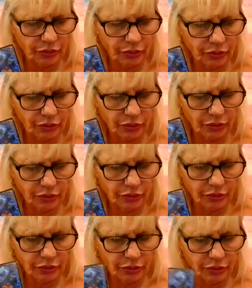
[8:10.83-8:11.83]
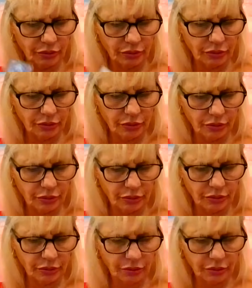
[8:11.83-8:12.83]

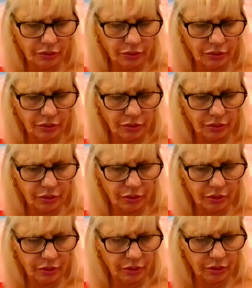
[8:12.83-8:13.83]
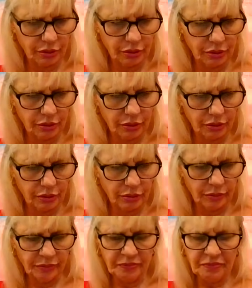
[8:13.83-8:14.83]
(silence)